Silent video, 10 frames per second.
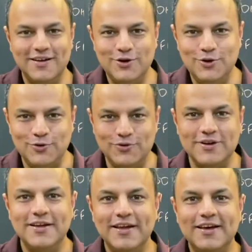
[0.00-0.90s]

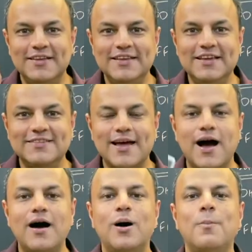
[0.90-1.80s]
No. These
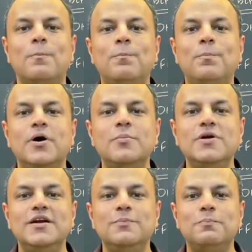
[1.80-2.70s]
are
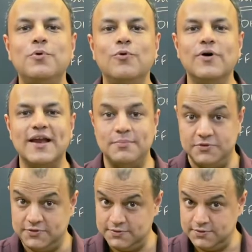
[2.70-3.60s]
permanent
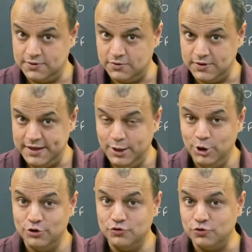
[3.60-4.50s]
programs. Okay.
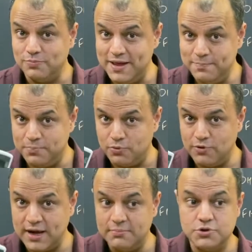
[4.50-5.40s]
So my
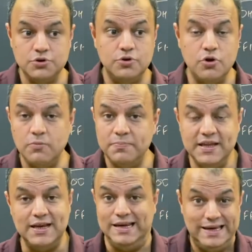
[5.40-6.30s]
program
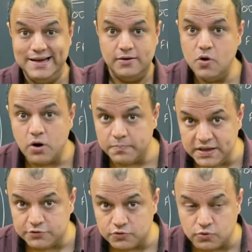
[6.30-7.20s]
need not
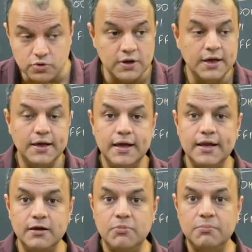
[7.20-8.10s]
be stored
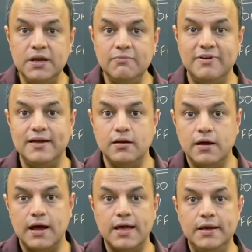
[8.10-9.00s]
in a memory
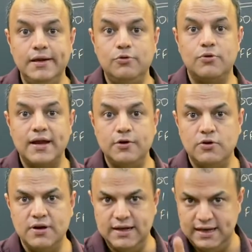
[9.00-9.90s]
where I need to write
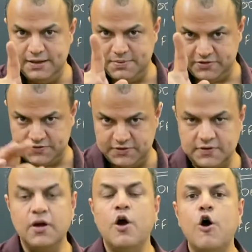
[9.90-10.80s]
on a daily
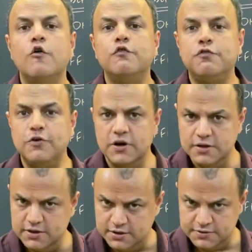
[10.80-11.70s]
basis.
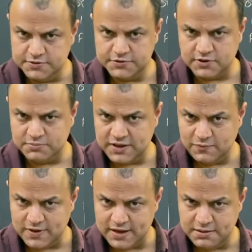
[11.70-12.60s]
Further,
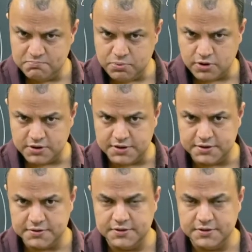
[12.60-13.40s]
something very important.